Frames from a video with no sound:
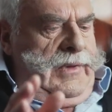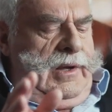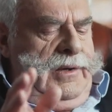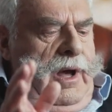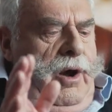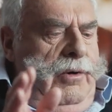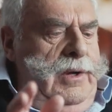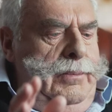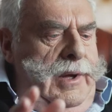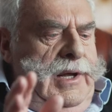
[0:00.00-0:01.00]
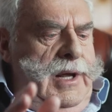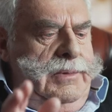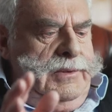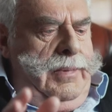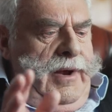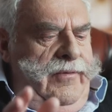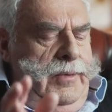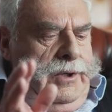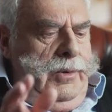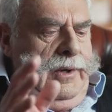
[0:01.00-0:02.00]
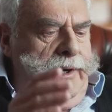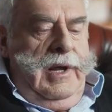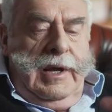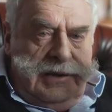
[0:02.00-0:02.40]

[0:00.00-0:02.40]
And holding beekeepers back from doing it